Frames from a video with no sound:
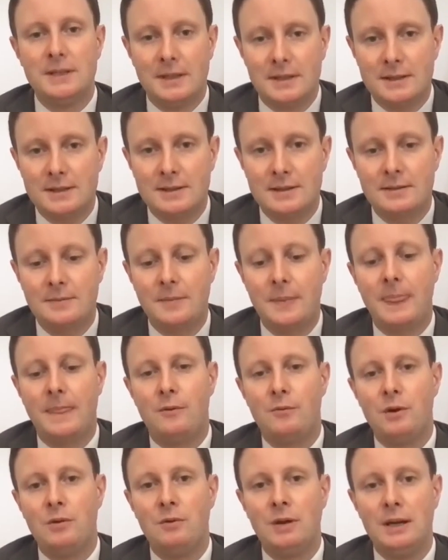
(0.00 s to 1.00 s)
business.
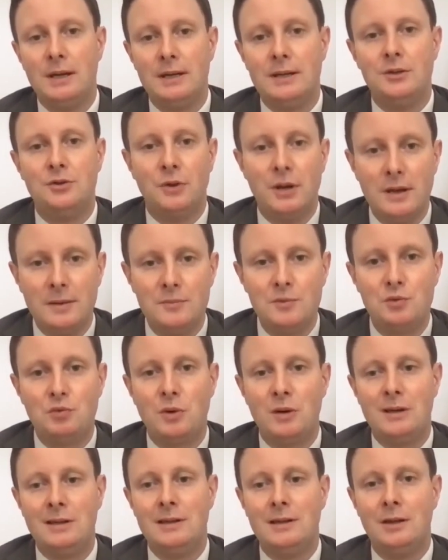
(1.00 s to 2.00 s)
We will need
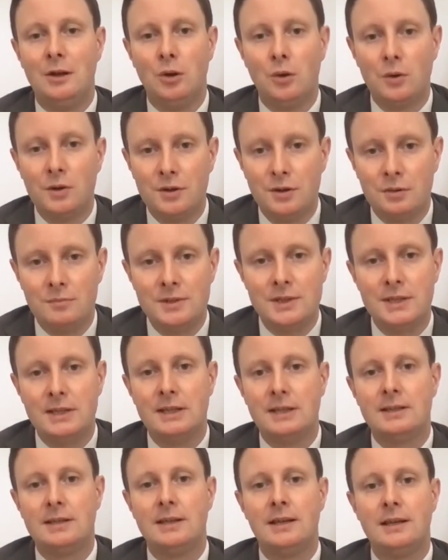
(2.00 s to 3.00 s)
dreams, we will need long-term
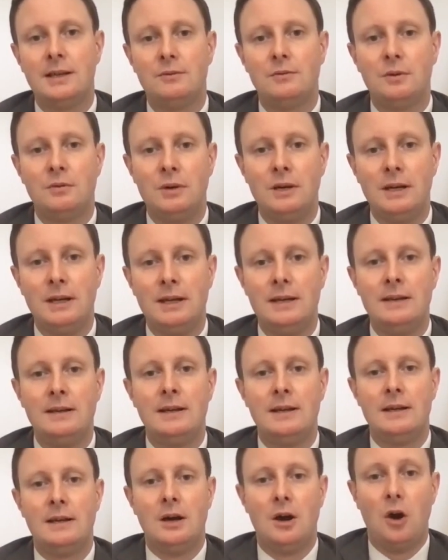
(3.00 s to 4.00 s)
thinking, we will
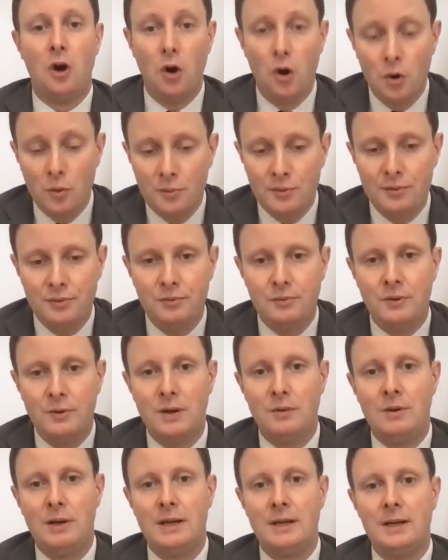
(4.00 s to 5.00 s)
need hope,
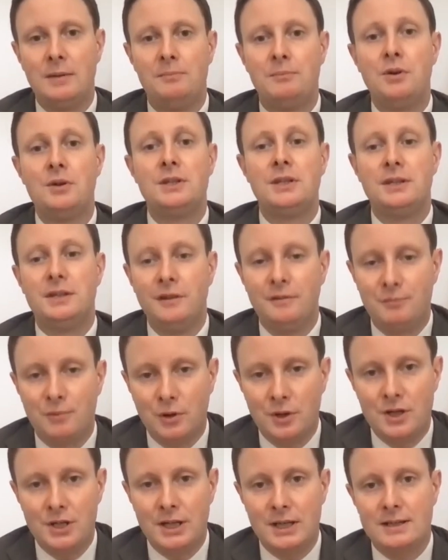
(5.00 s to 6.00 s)
we will need positive
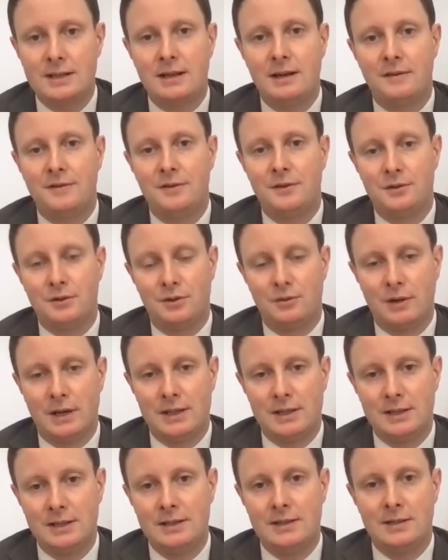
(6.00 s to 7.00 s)
projects after the
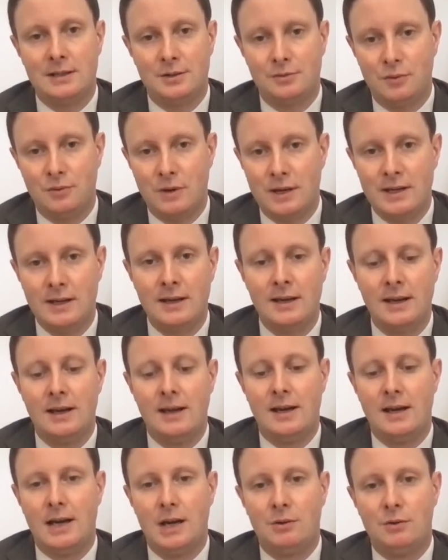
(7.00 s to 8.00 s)
crisis. That's why
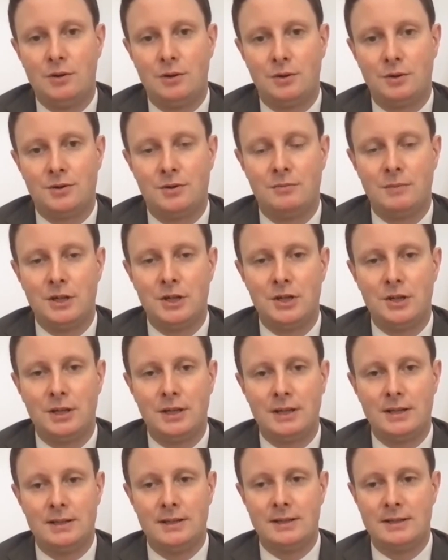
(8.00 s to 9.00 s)
I was also
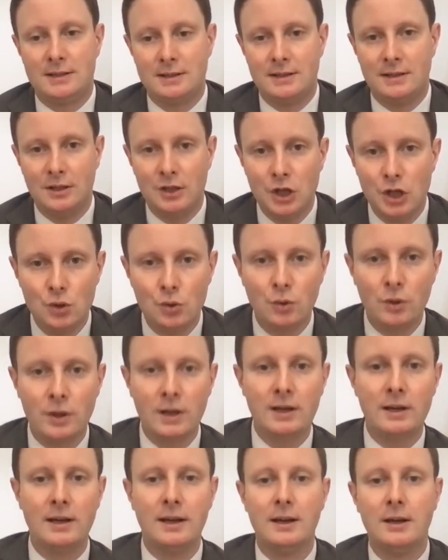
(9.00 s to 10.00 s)
mentioning this
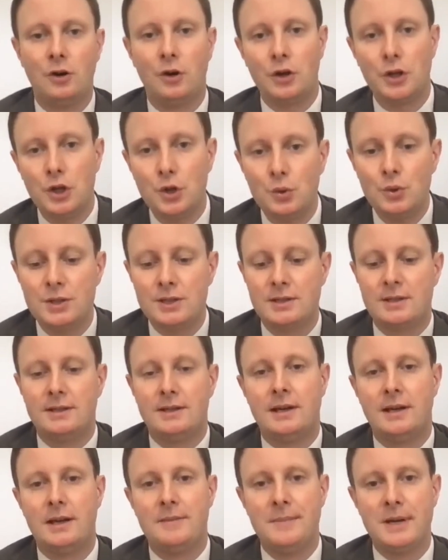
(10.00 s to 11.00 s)
young or
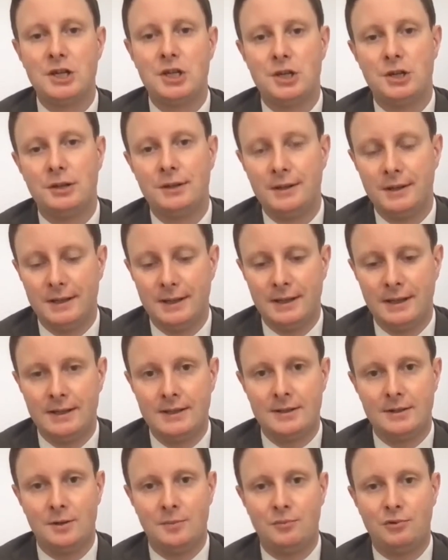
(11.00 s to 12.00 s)
youth dimension
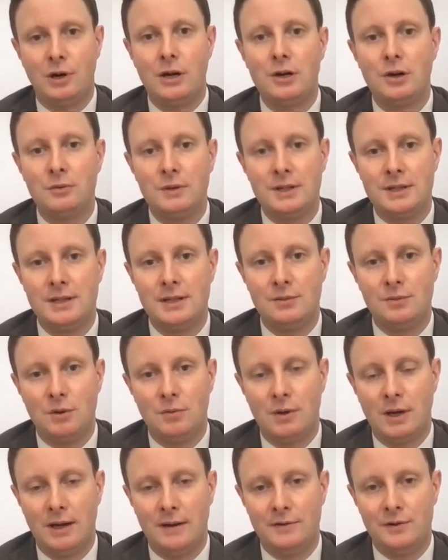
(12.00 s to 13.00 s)
in the
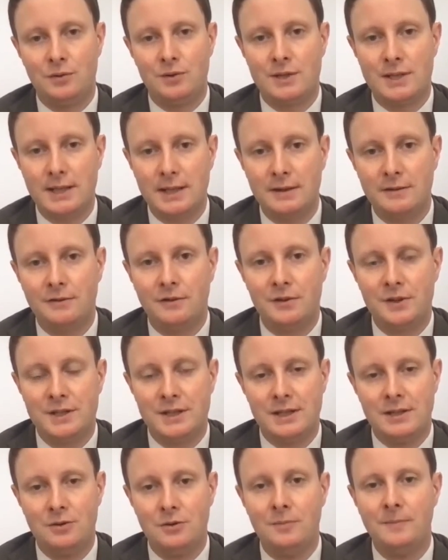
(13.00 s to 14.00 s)
priorities we will have to set for
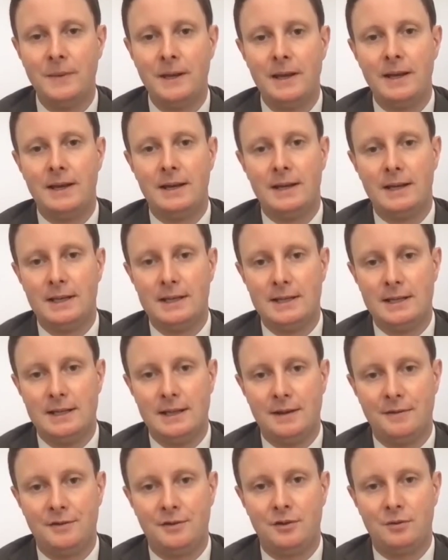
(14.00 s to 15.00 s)
the EU in
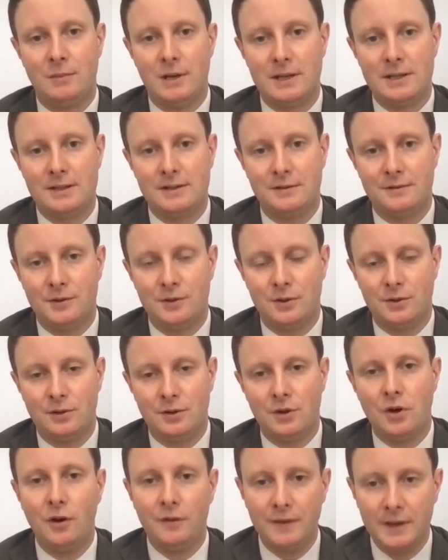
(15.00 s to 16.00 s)
the aftermath of
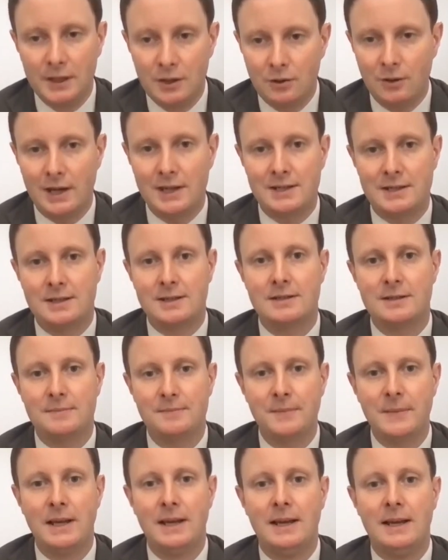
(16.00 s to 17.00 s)
the COVID
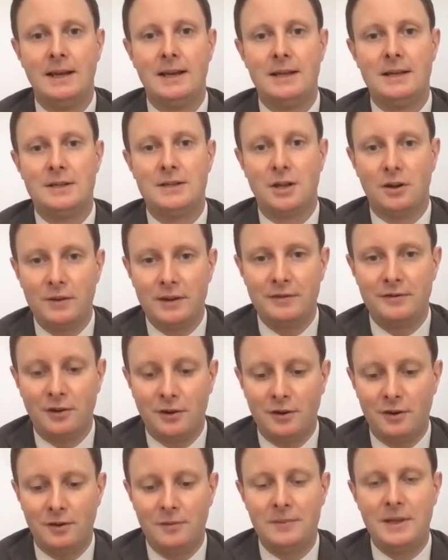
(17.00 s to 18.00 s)
crisis. Sorry
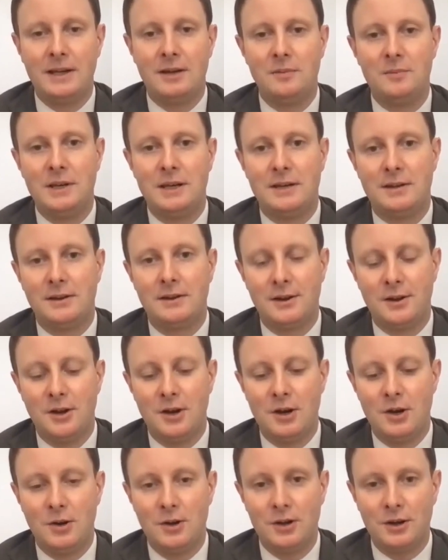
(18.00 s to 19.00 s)
for being a bit
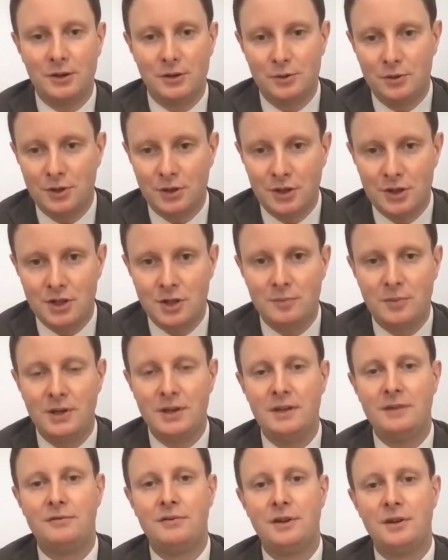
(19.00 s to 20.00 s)
long and to touch
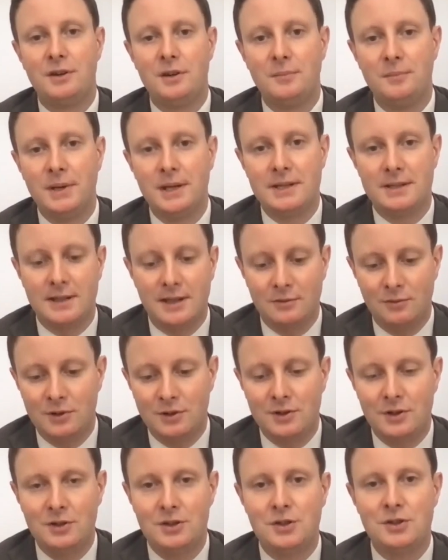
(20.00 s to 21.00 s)
upon different topics. I
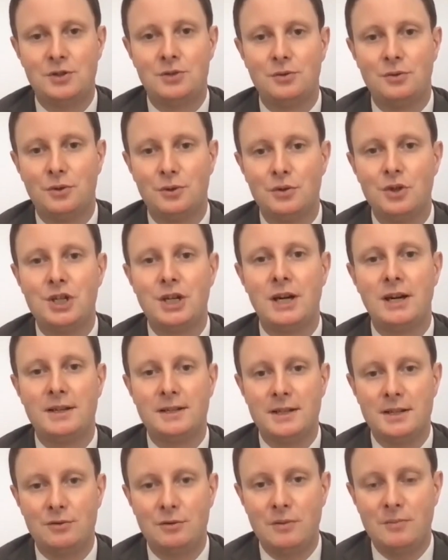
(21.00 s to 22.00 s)
wanted just to
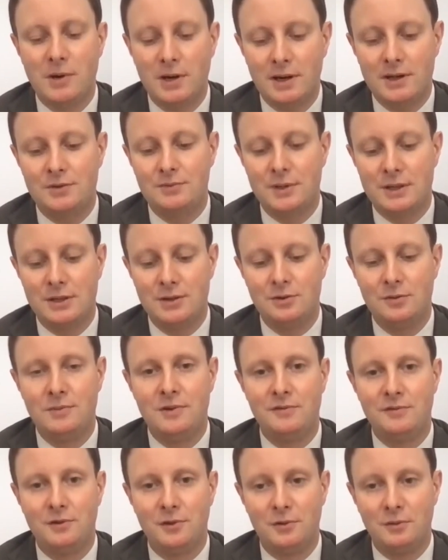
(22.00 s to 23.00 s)
share these remarks with
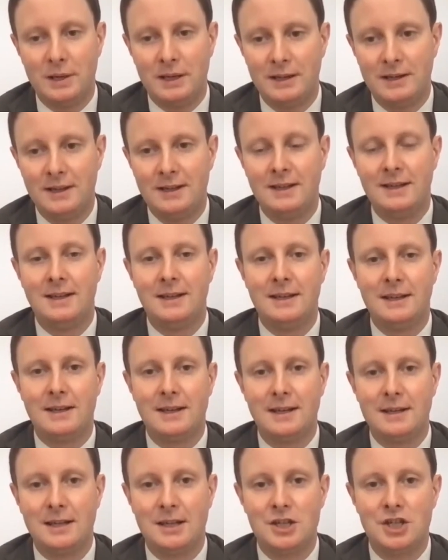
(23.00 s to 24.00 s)
you before we
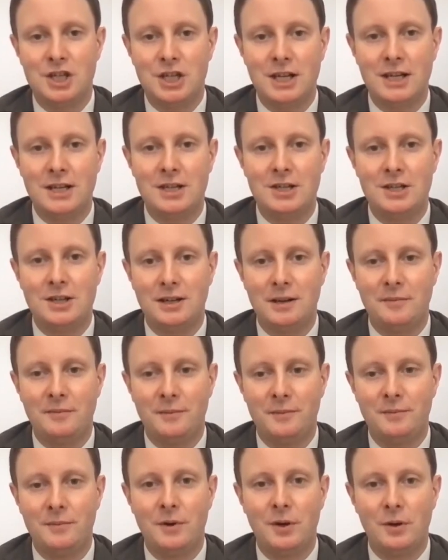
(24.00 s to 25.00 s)
can exchange, and
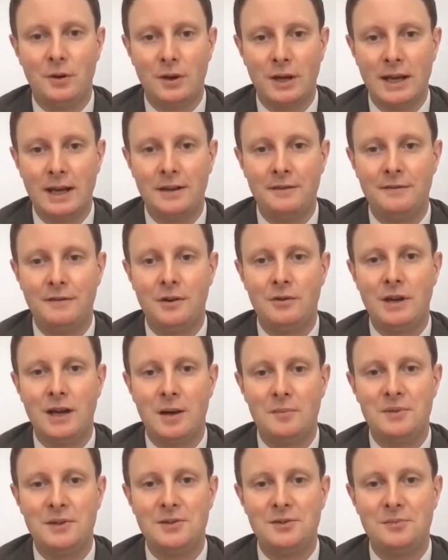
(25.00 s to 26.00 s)
I'm again very
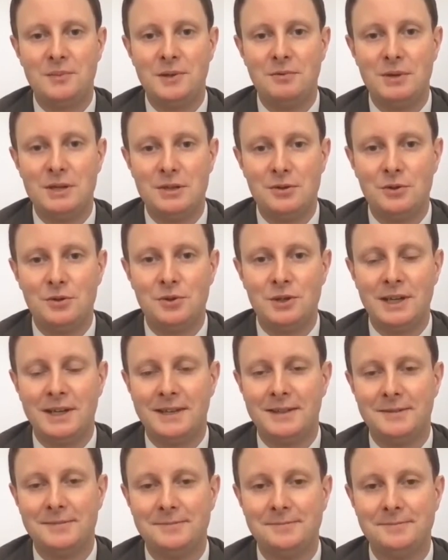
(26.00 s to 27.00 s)
happy to be with you
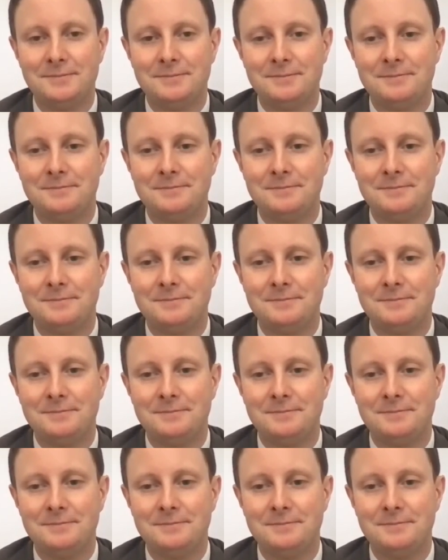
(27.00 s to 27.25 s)
today.